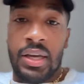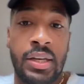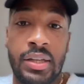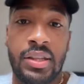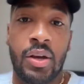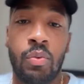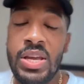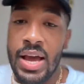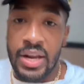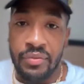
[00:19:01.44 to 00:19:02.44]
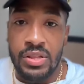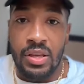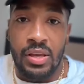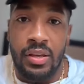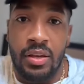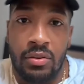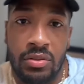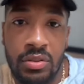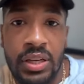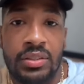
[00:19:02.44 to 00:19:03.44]
than anything. We got everything
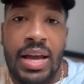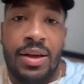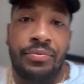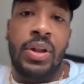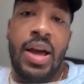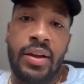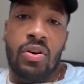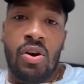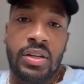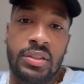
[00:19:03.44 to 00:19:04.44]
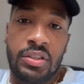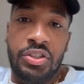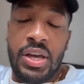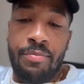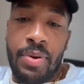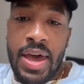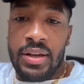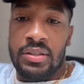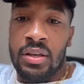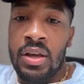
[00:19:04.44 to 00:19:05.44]
else. Niggas got flying cars and
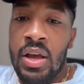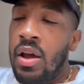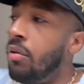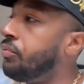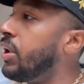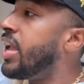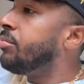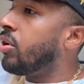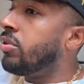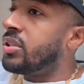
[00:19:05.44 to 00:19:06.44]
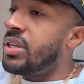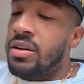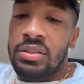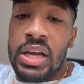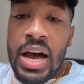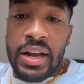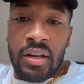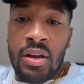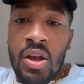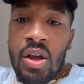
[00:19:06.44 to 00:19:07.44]
jetpacks and flamethrowers
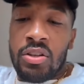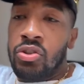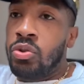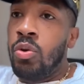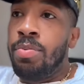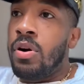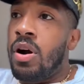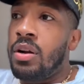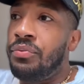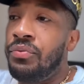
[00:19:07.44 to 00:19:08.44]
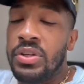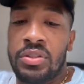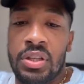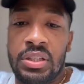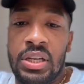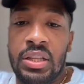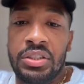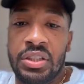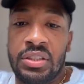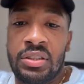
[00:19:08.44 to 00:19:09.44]
outside and super artificial
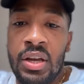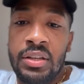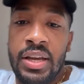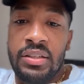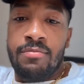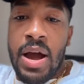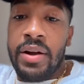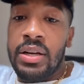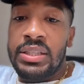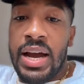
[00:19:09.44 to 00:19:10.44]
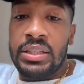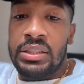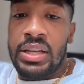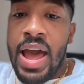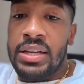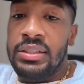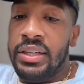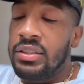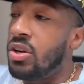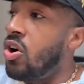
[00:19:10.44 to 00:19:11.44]
intelligence that democratizes
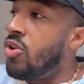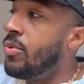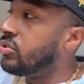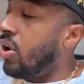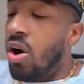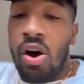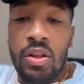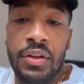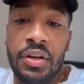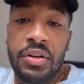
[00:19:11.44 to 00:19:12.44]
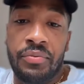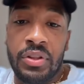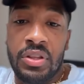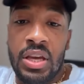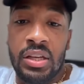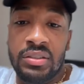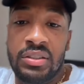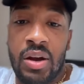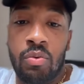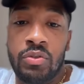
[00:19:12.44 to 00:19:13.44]
access to almost all of the different
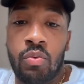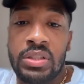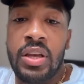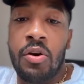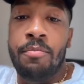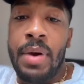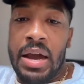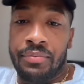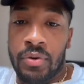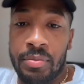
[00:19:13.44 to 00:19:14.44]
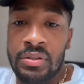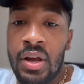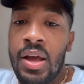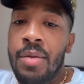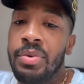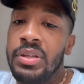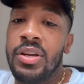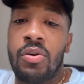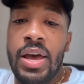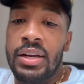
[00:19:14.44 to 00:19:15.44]
things that was once held back from us,
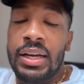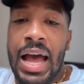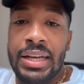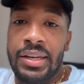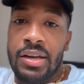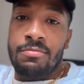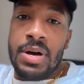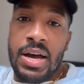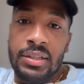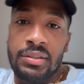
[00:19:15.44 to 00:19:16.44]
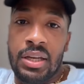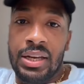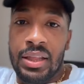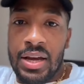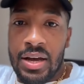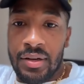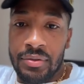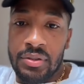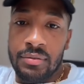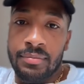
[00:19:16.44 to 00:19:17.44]
but don't have a goddamn mind to save their
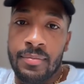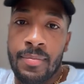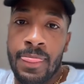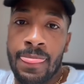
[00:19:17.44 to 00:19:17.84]
lives.